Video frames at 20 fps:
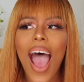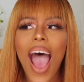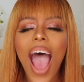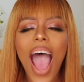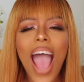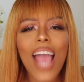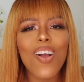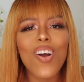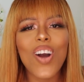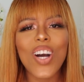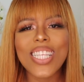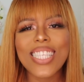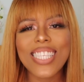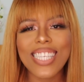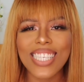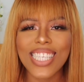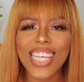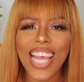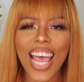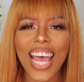I can't
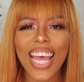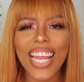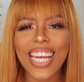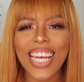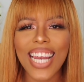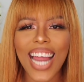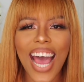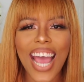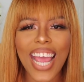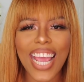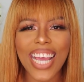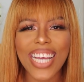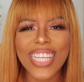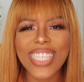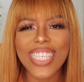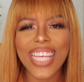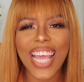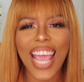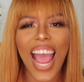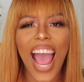sit here and lie and
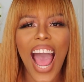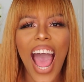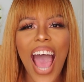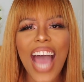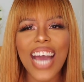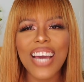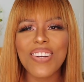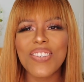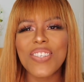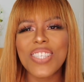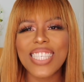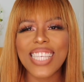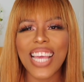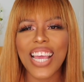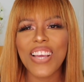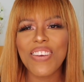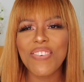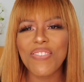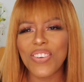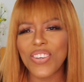say I don't
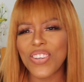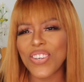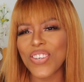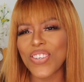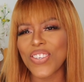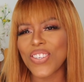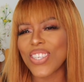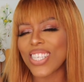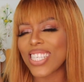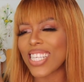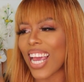take videos.